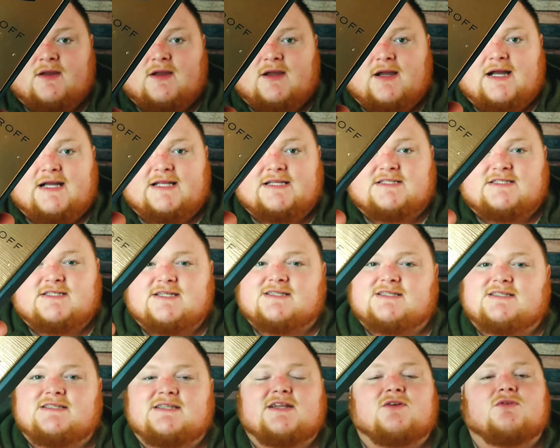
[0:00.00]
I
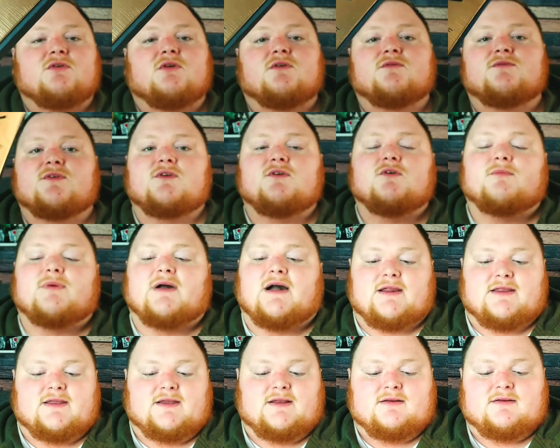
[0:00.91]
just did a review
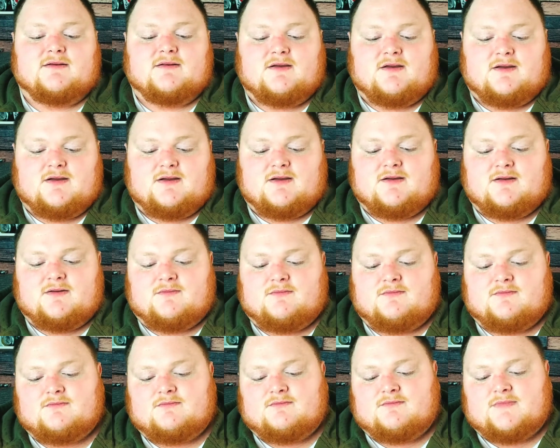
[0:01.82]
about it,
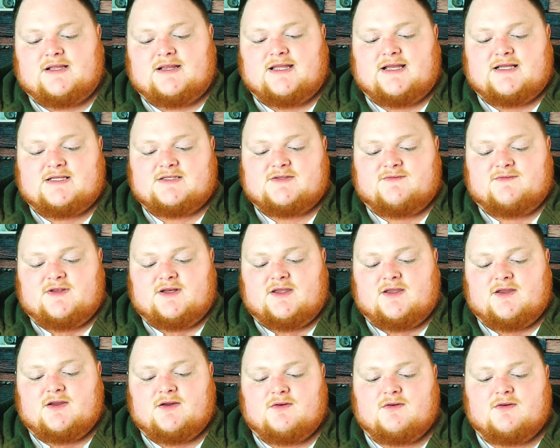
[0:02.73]
my last
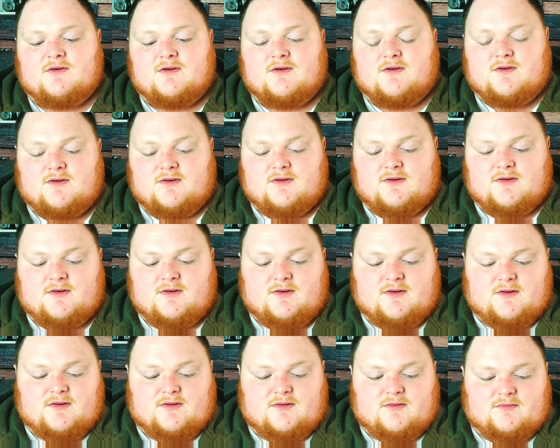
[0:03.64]
video.
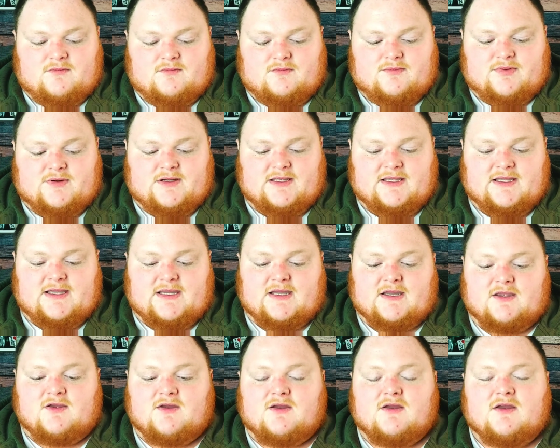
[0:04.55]
But yeah,
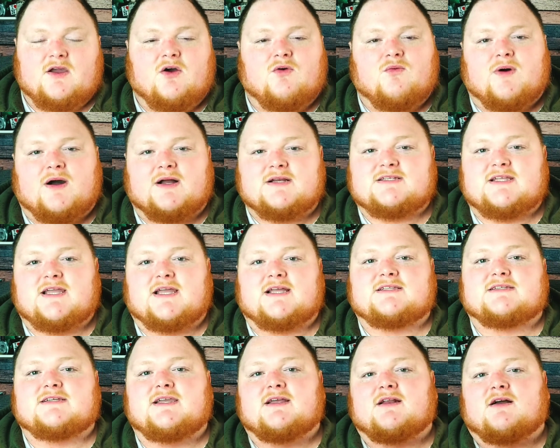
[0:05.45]
you can go watch
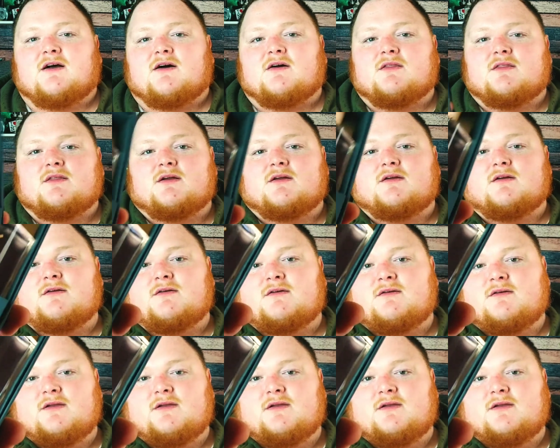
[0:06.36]
that to get all the